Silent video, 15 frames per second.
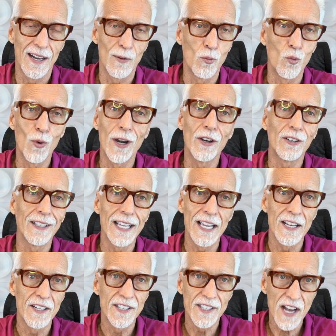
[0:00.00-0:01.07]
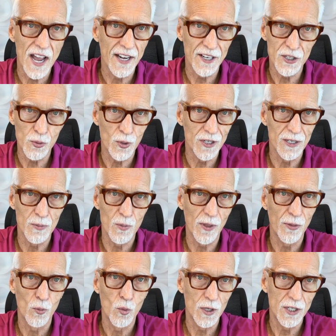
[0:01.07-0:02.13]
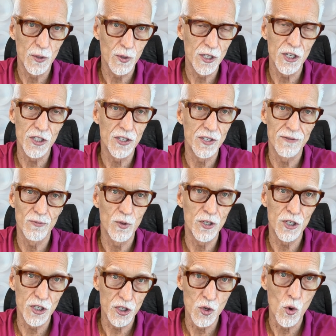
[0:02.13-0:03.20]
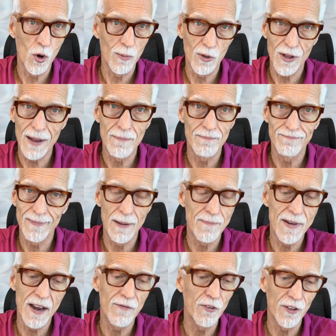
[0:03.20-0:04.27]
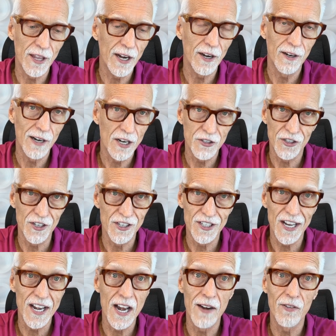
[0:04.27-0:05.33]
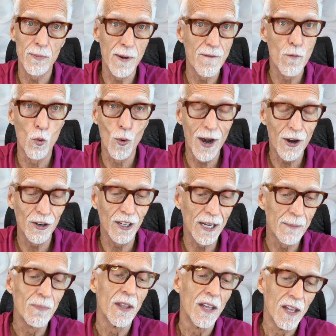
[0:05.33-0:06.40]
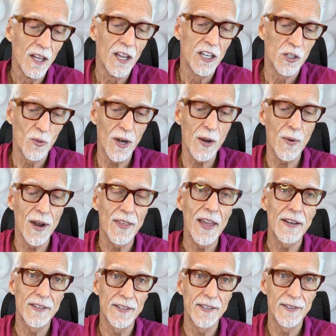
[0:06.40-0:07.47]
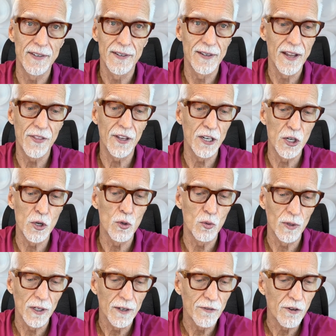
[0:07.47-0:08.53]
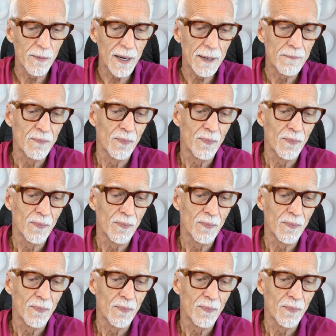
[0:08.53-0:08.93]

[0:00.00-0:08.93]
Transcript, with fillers: I'm rarely in sinus rhythm, which, which is which is normal. I'm, I'm never there. I shouldn't say never, but rarely. So anyway, that's nothing new really for me.